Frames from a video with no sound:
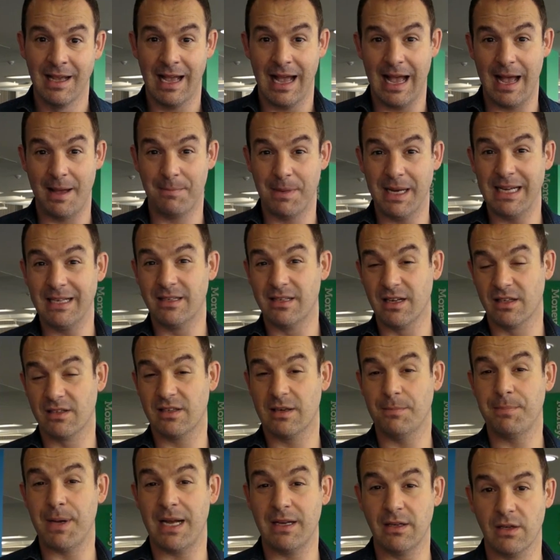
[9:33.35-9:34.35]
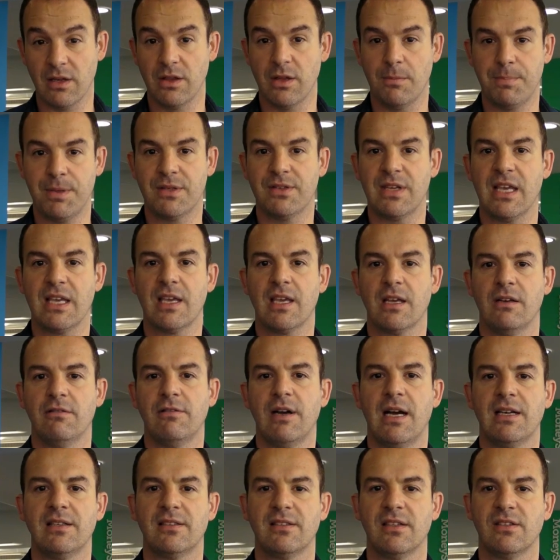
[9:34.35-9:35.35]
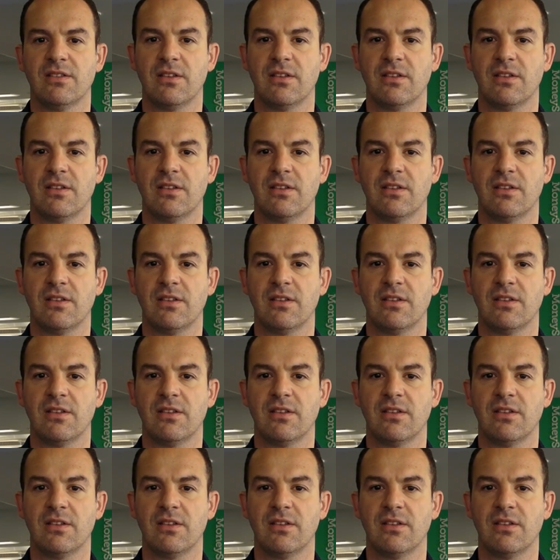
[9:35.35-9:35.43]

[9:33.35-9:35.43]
It does depend on the particular ISA.